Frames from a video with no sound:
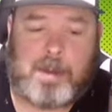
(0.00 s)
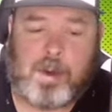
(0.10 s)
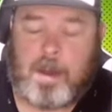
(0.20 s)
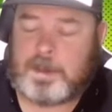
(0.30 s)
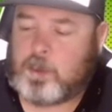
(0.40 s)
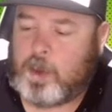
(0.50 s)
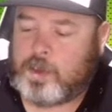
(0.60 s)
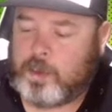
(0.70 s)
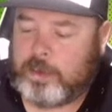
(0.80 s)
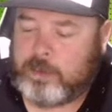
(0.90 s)
I promised one
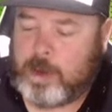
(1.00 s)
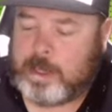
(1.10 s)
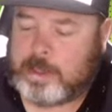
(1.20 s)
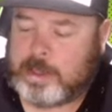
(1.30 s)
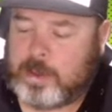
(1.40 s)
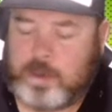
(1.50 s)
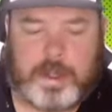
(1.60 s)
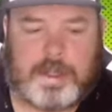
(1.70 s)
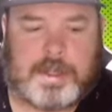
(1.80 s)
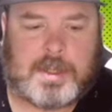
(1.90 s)
to a friend, so
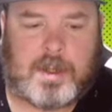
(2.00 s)
it's